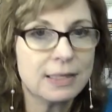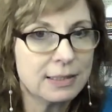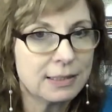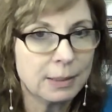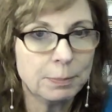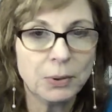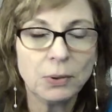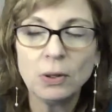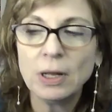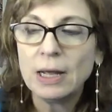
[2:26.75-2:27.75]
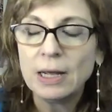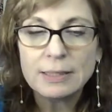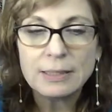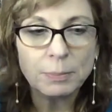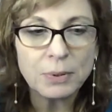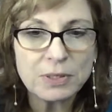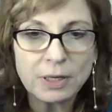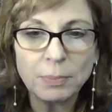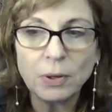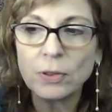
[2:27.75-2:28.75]
That's a simple, simple,
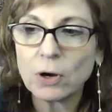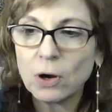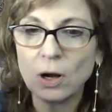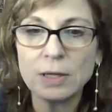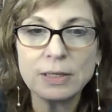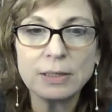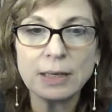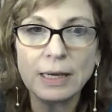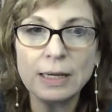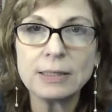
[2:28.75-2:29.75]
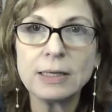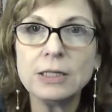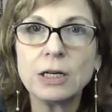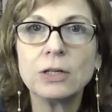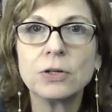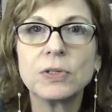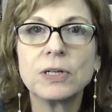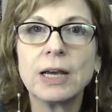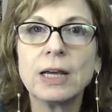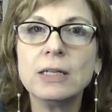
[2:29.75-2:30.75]
simple. The cause is easy to
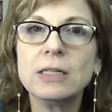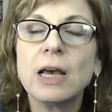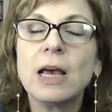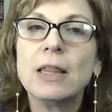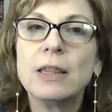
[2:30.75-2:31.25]
understand.